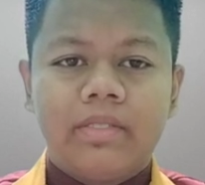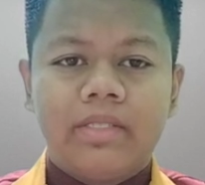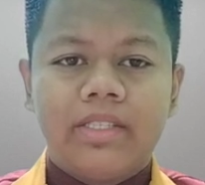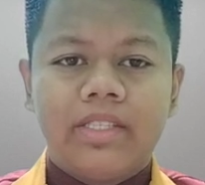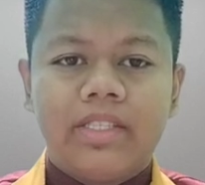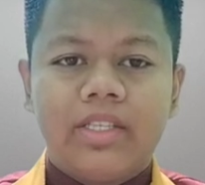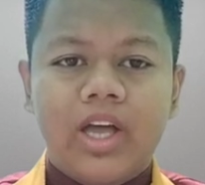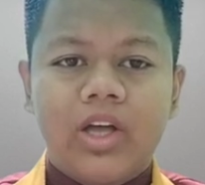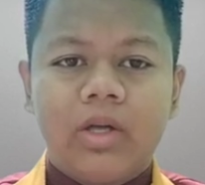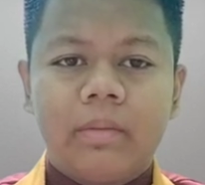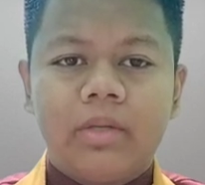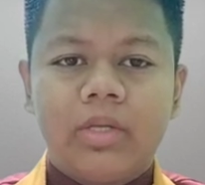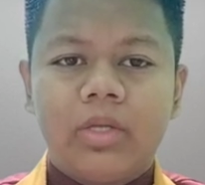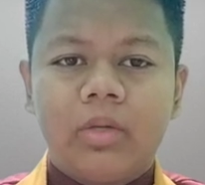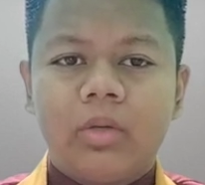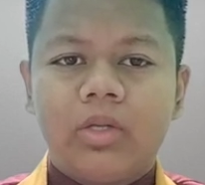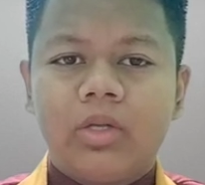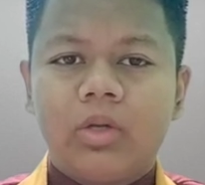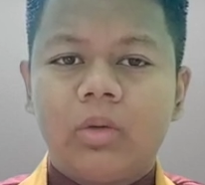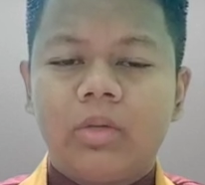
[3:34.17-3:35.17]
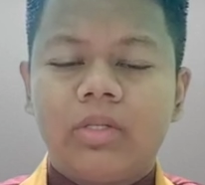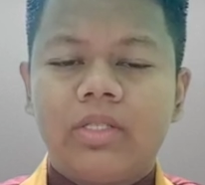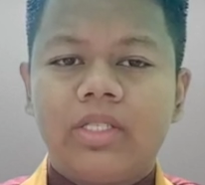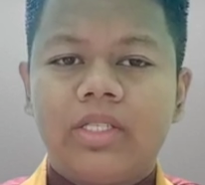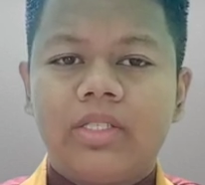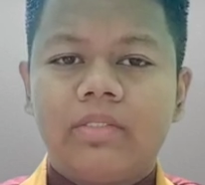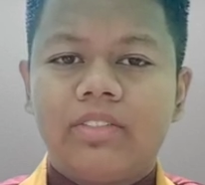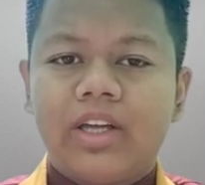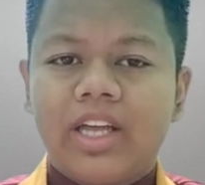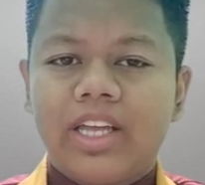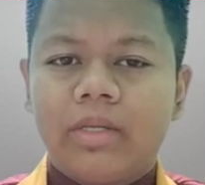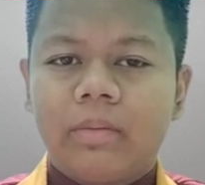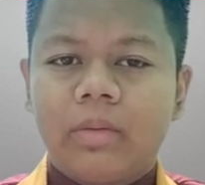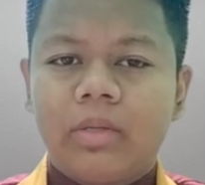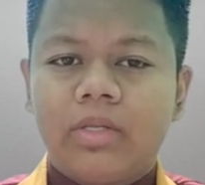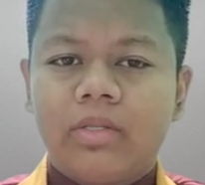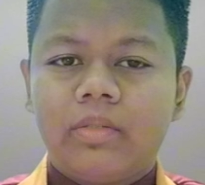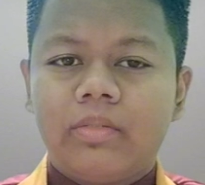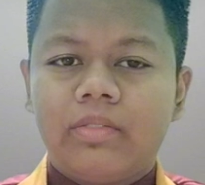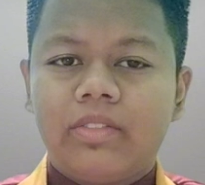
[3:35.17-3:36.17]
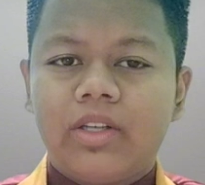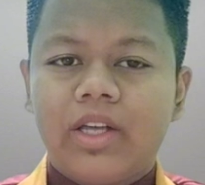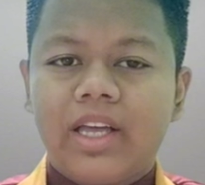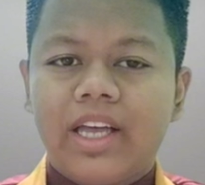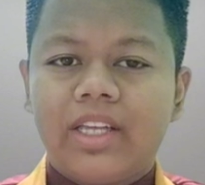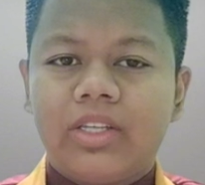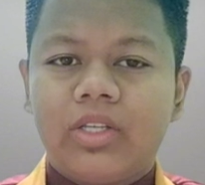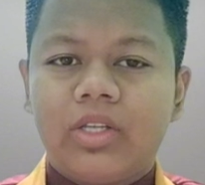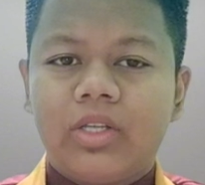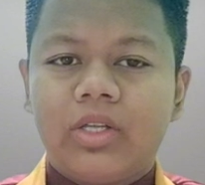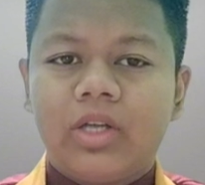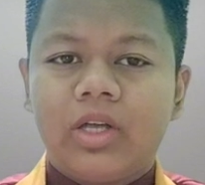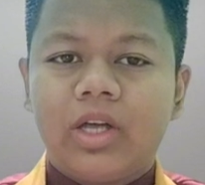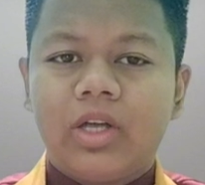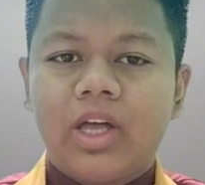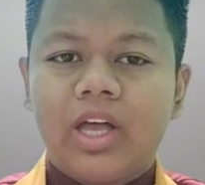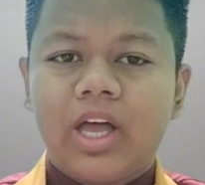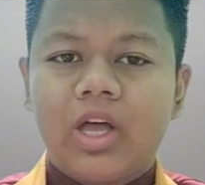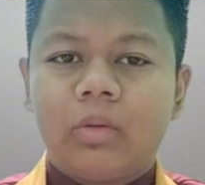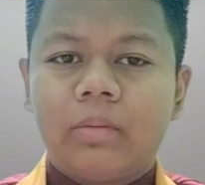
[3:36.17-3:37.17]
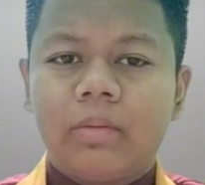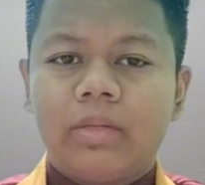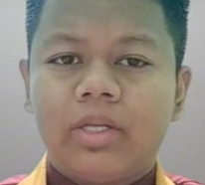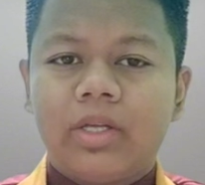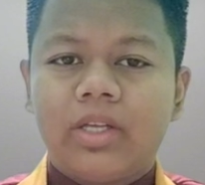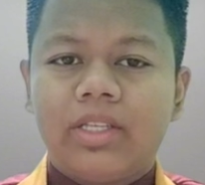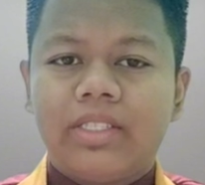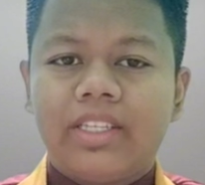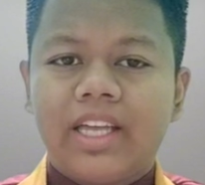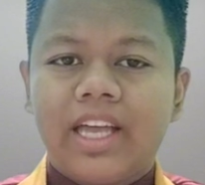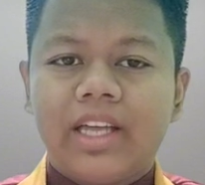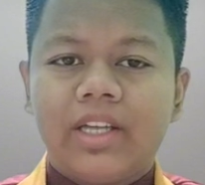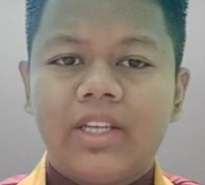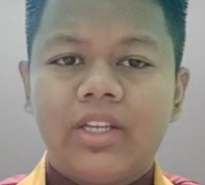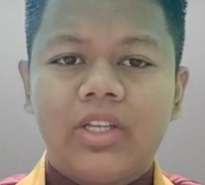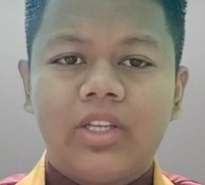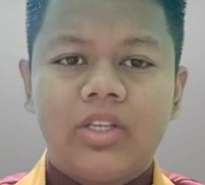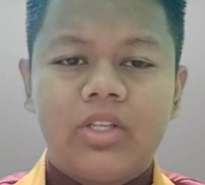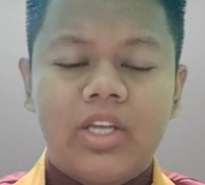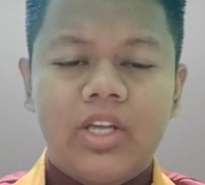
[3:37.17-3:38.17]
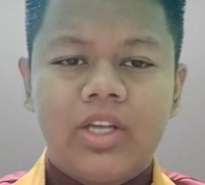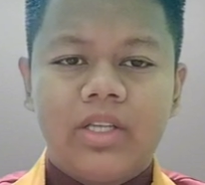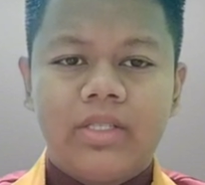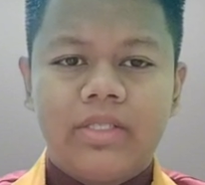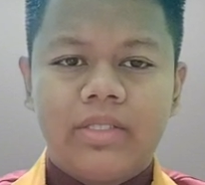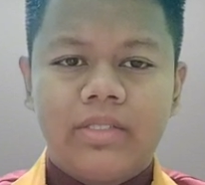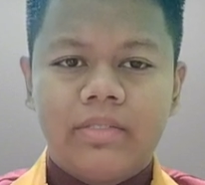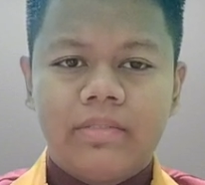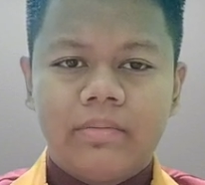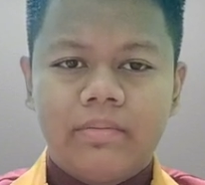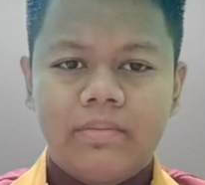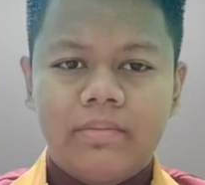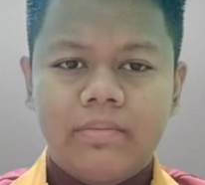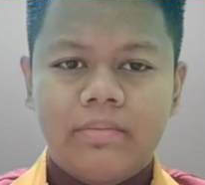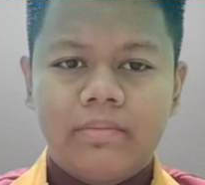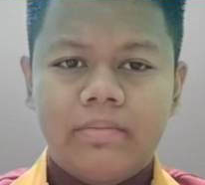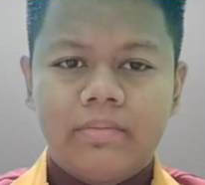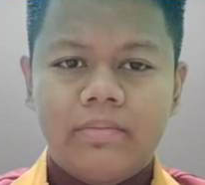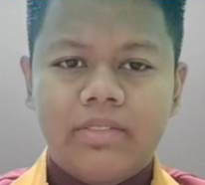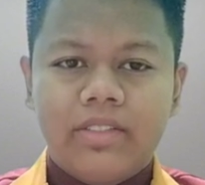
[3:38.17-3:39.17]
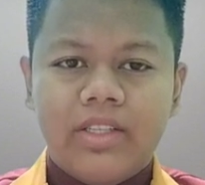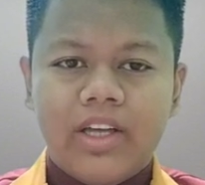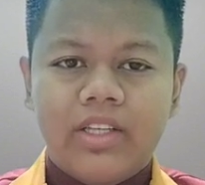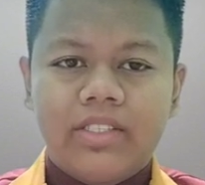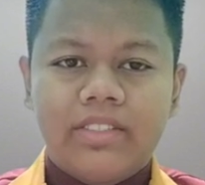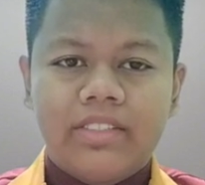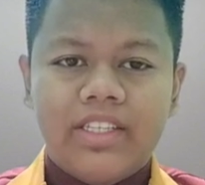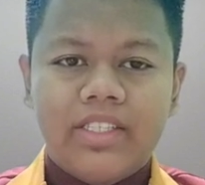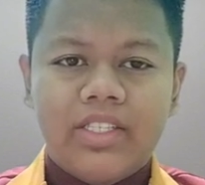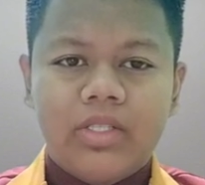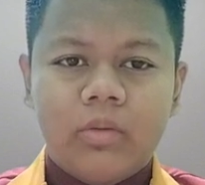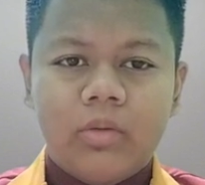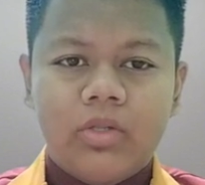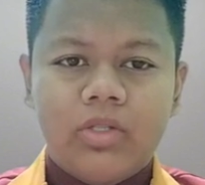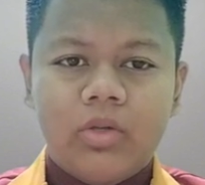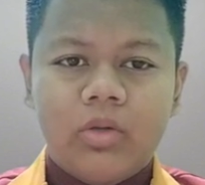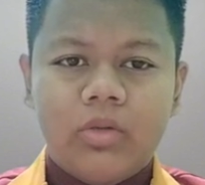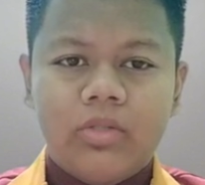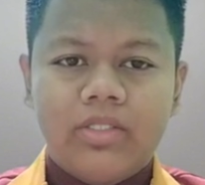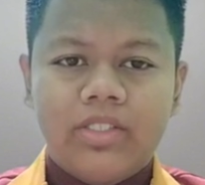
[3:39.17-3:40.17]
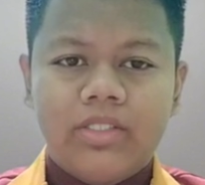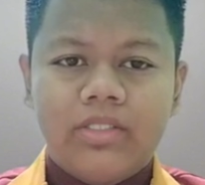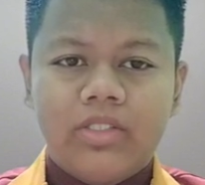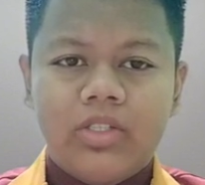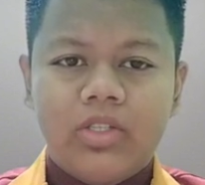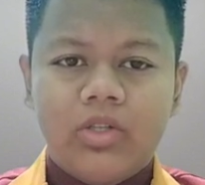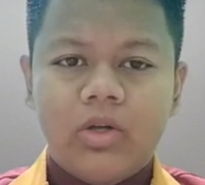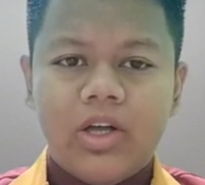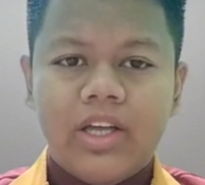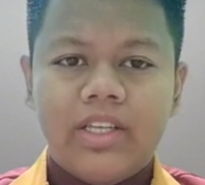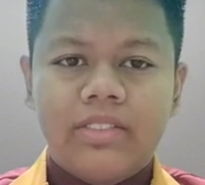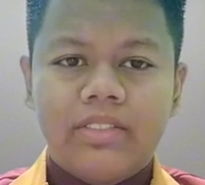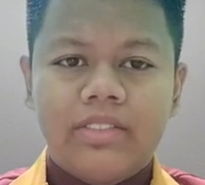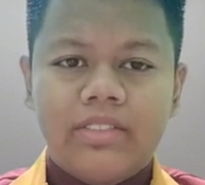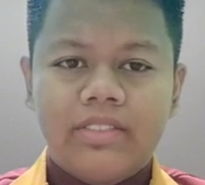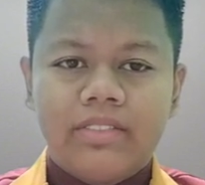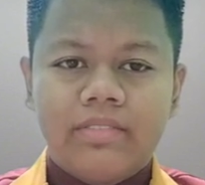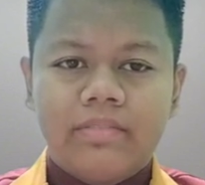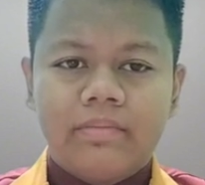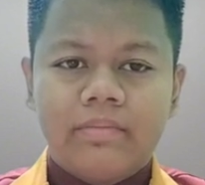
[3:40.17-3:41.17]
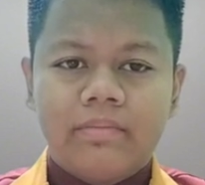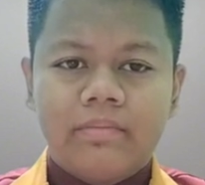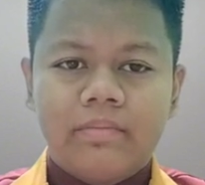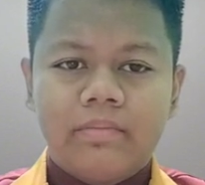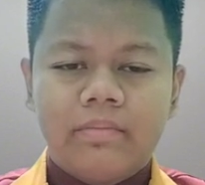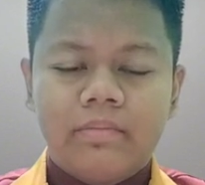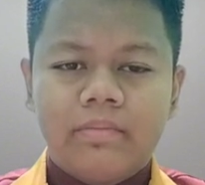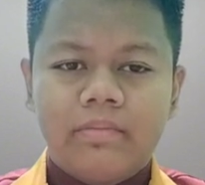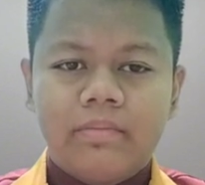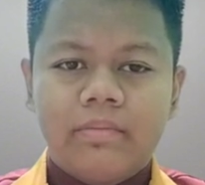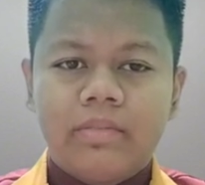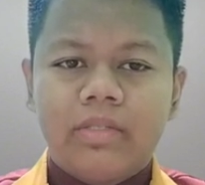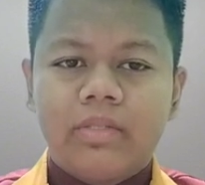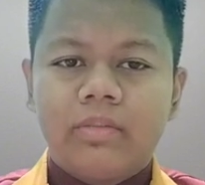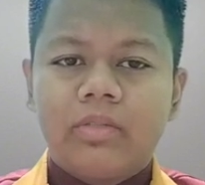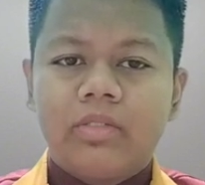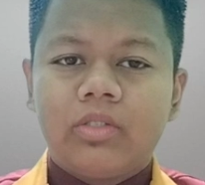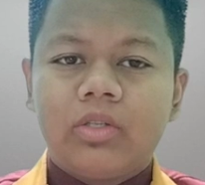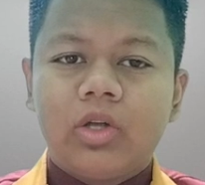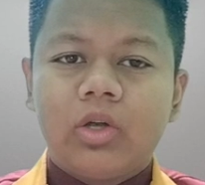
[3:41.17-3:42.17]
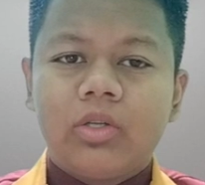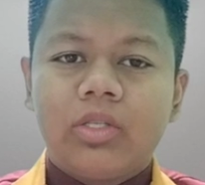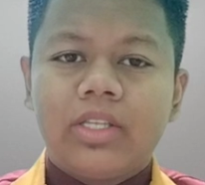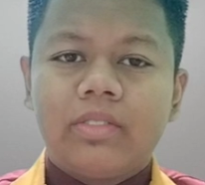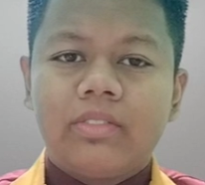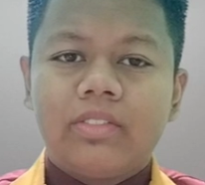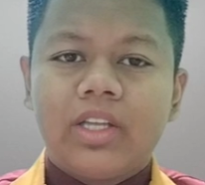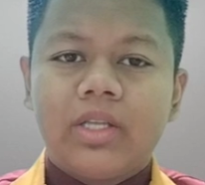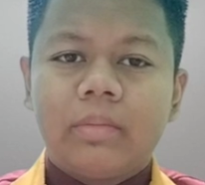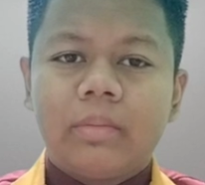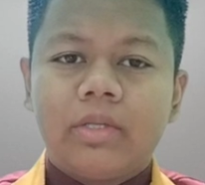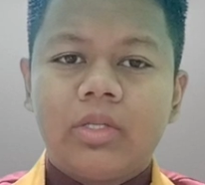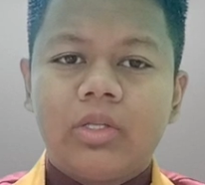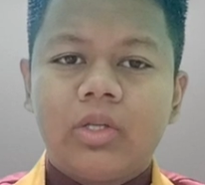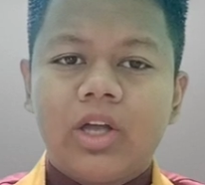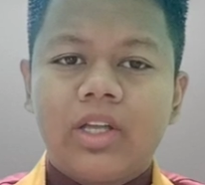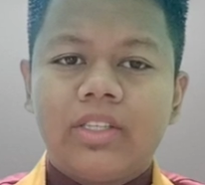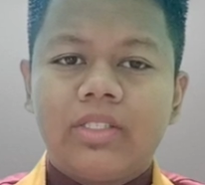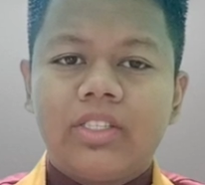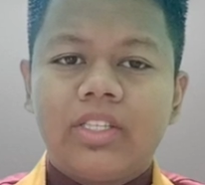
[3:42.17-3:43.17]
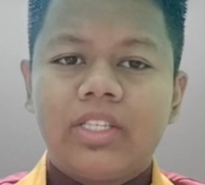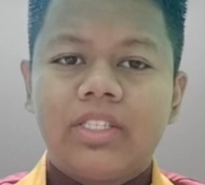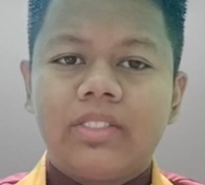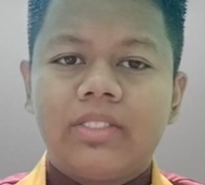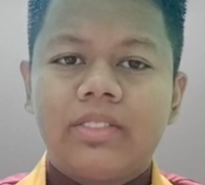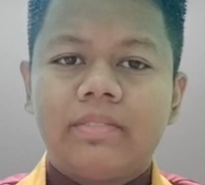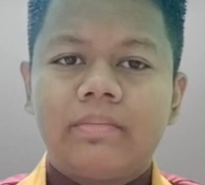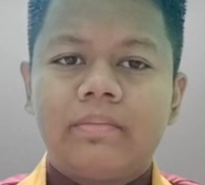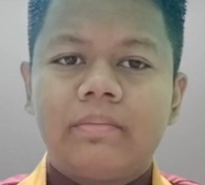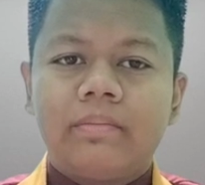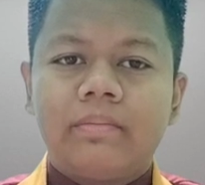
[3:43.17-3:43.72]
Determine the resources available, financial, human, technological. Assess resource constraints. 4. Develop strategies.